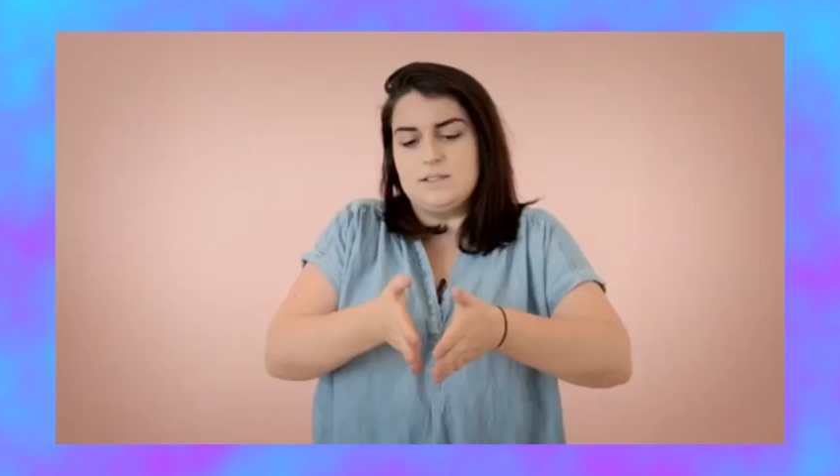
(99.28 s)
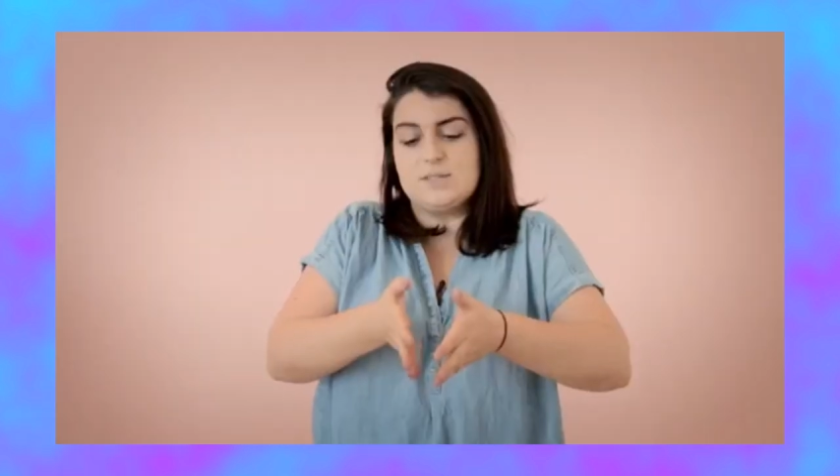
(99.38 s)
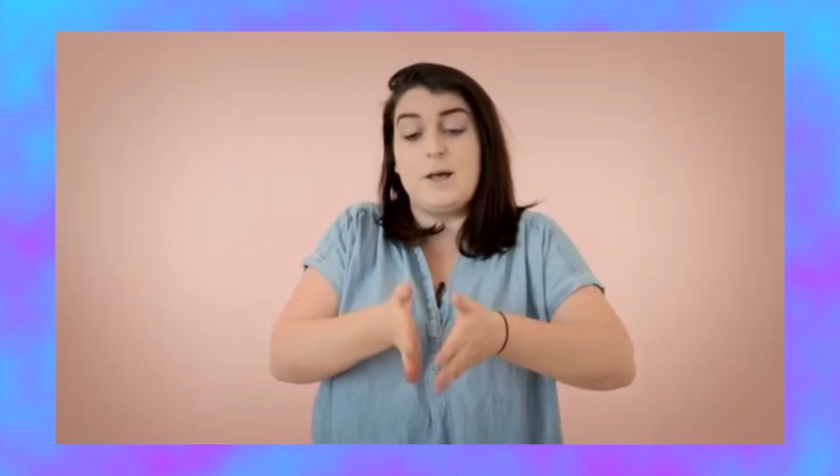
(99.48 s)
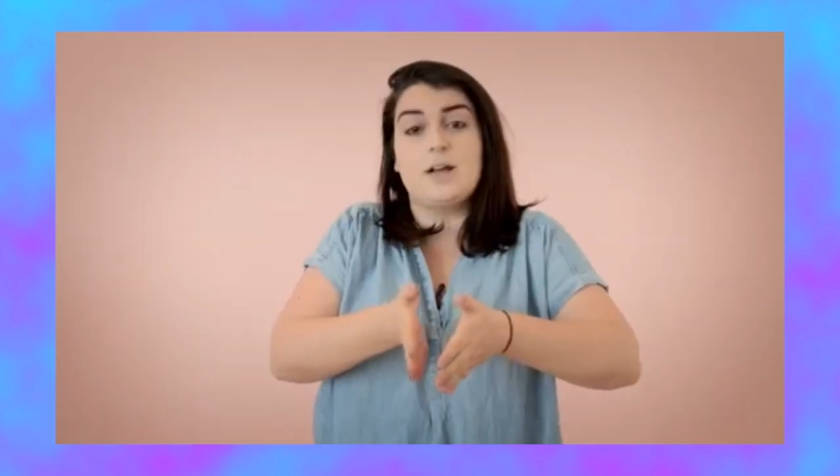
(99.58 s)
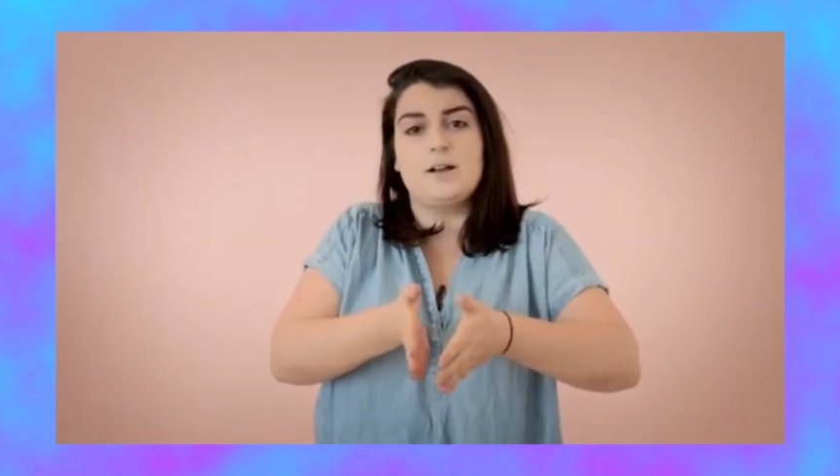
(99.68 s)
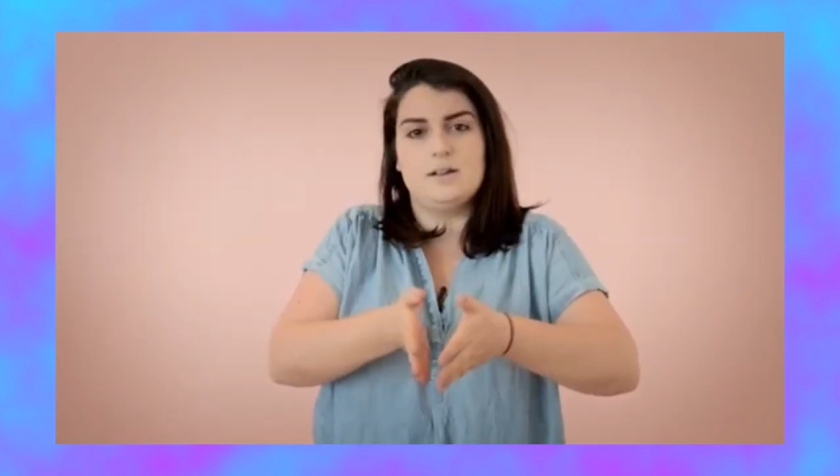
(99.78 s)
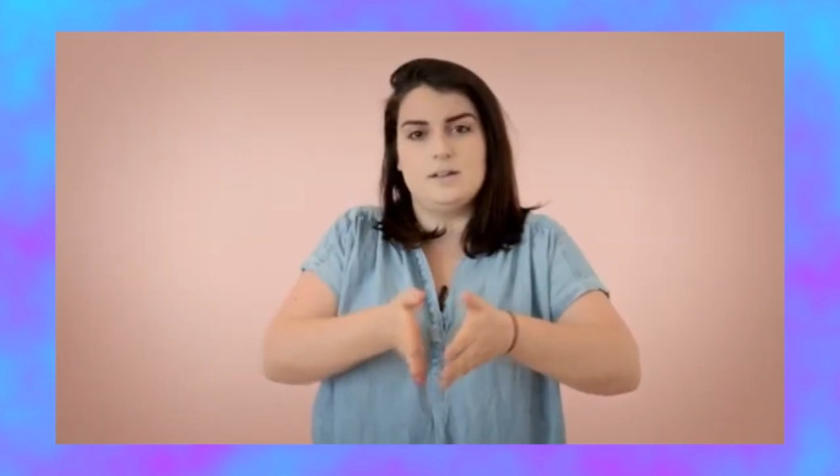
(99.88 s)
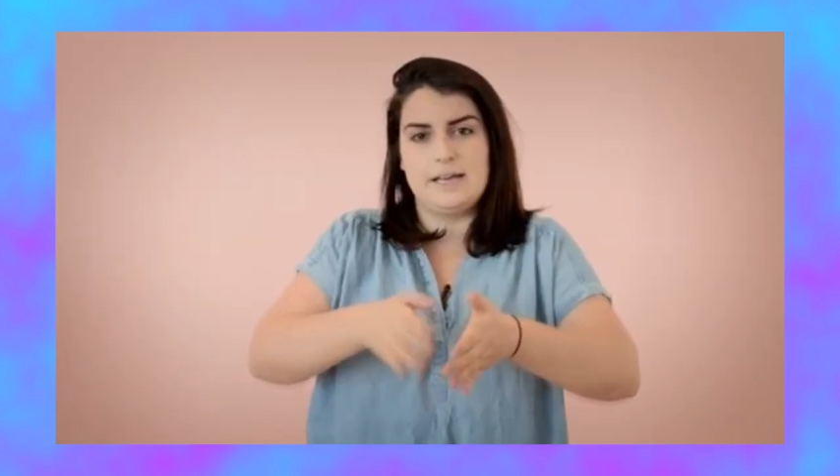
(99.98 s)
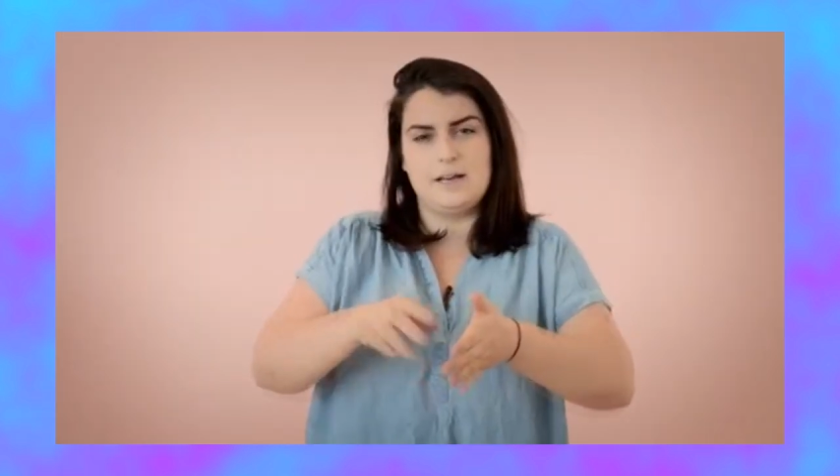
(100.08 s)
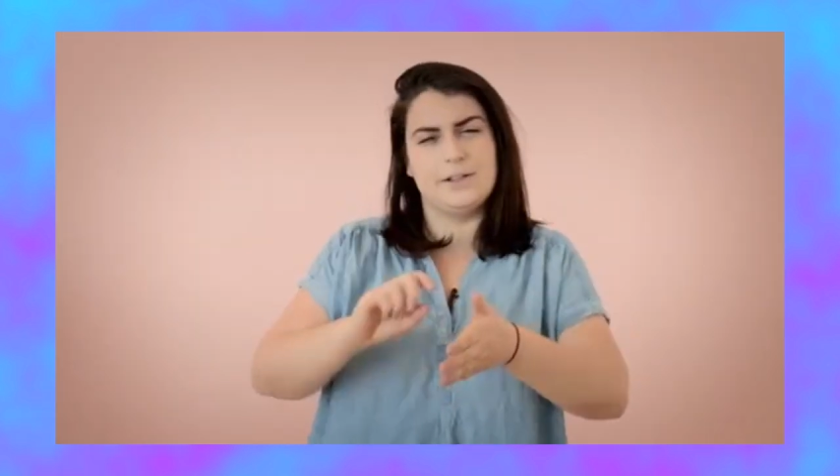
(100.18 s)
Small,
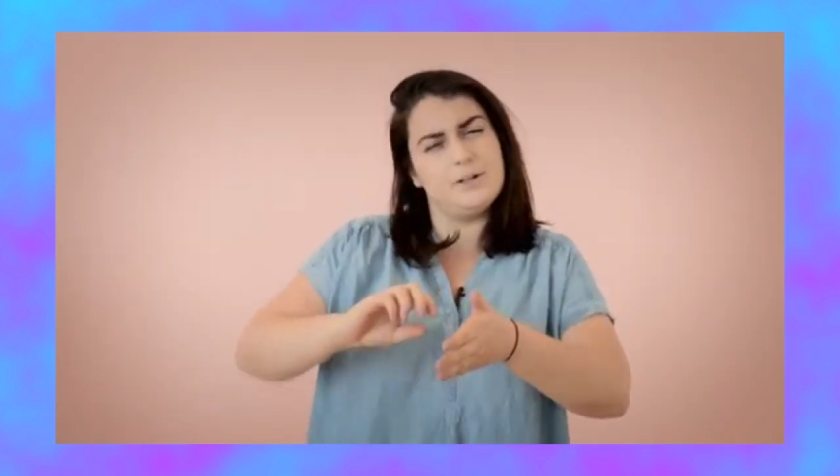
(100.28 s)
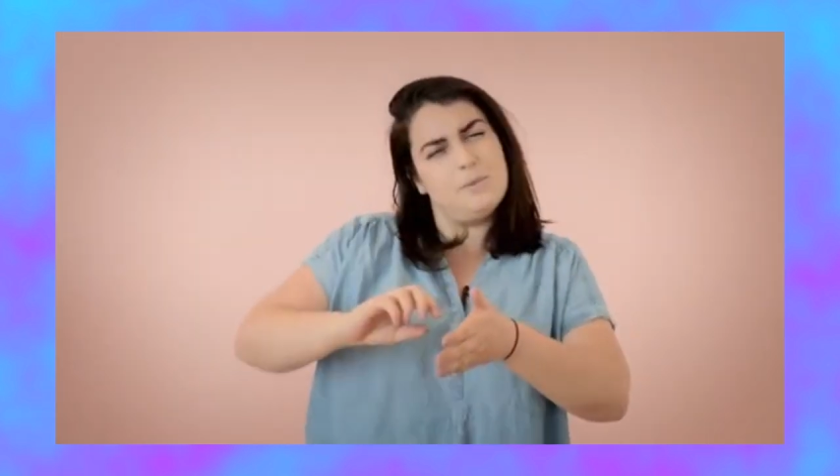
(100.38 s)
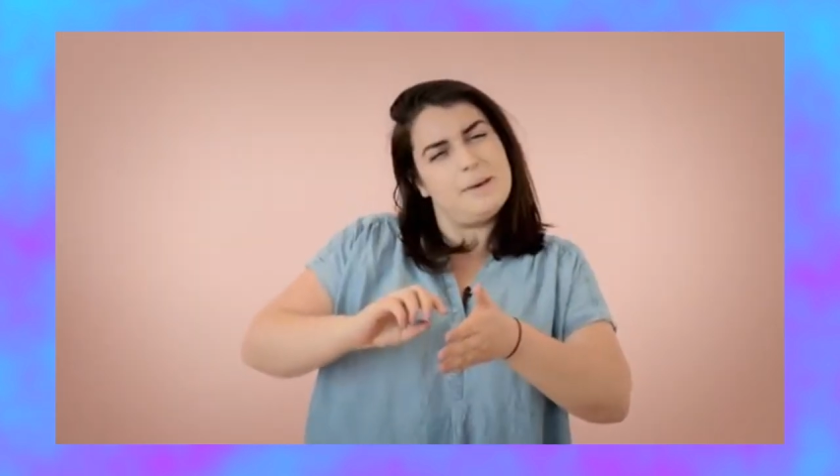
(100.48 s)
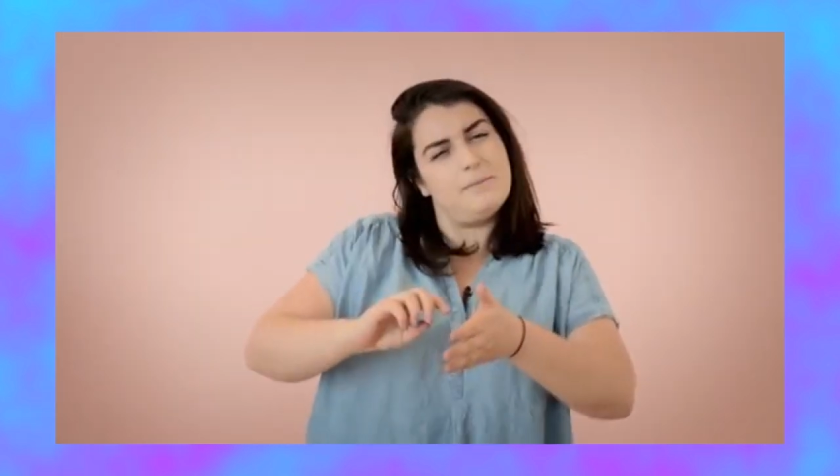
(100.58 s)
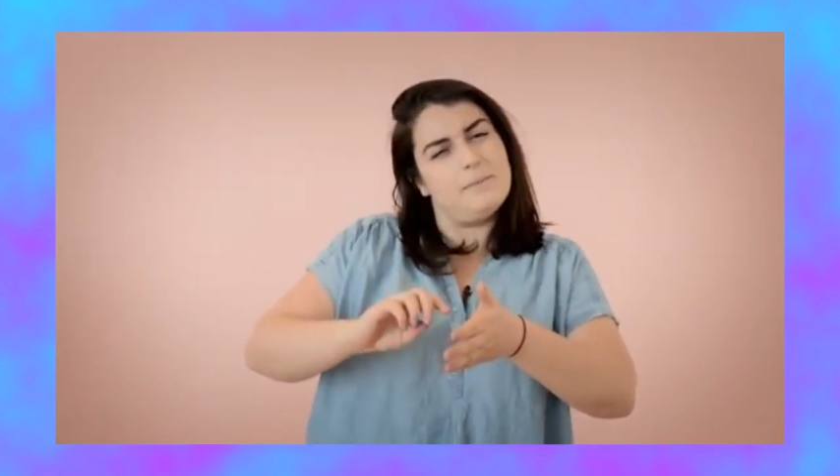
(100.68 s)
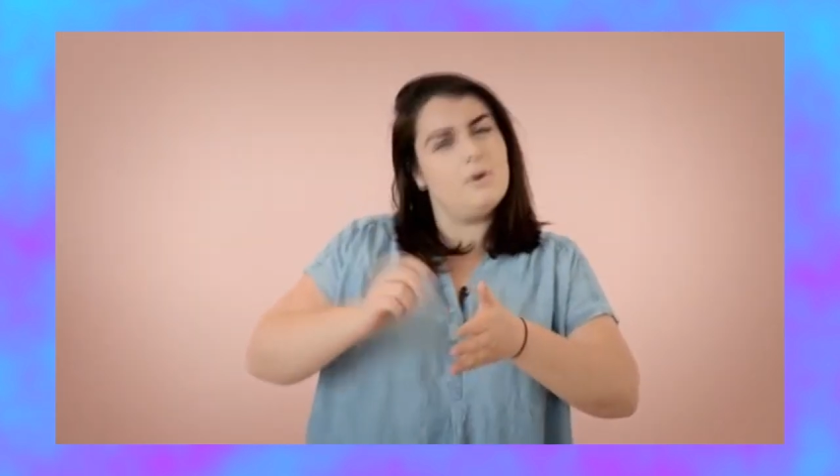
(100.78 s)
like a little bit